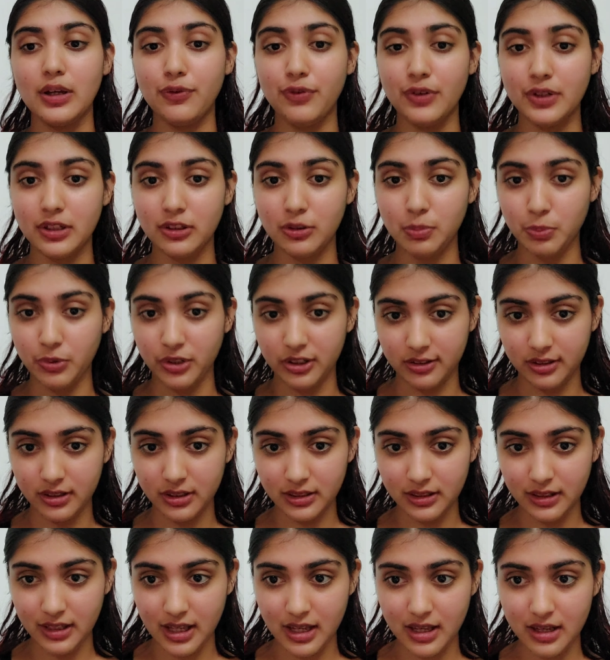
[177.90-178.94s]
it is
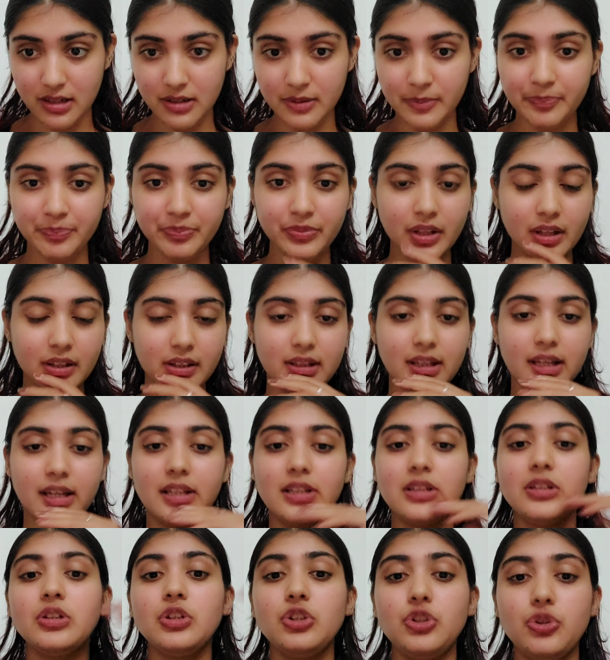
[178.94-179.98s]
present there, then